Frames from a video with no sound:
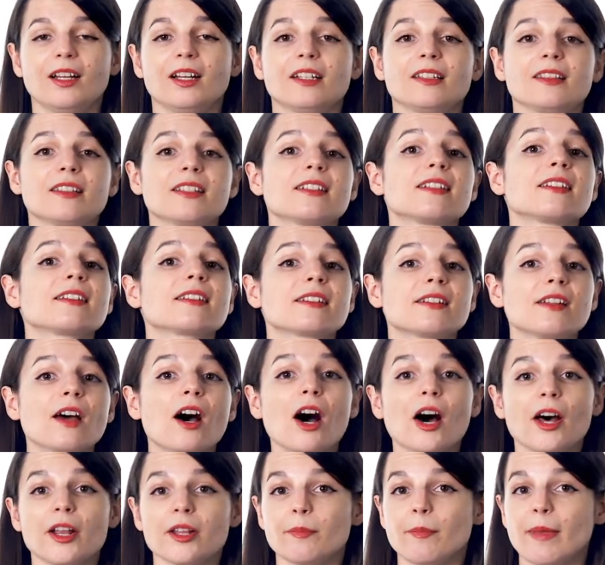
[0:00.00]
This is an
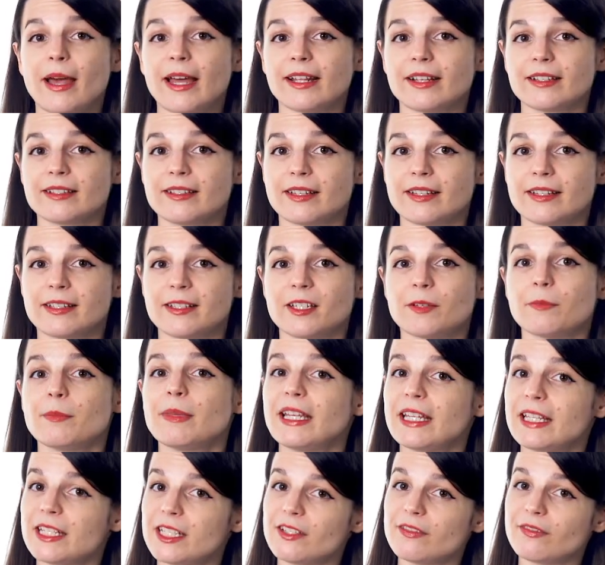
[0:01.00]
automatic system
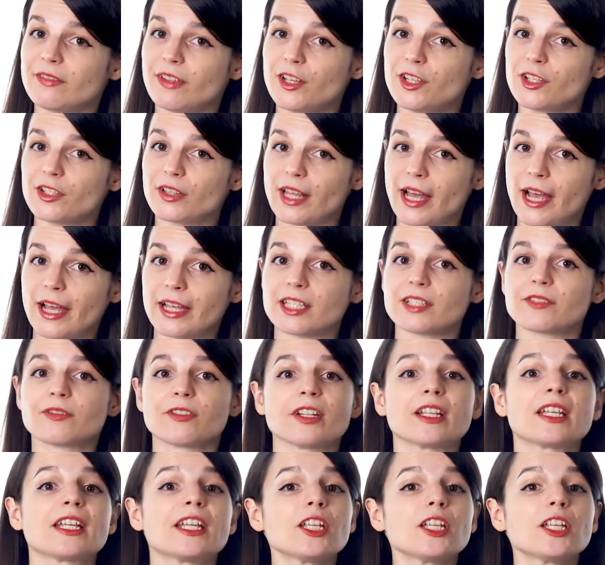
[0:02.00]
individualized for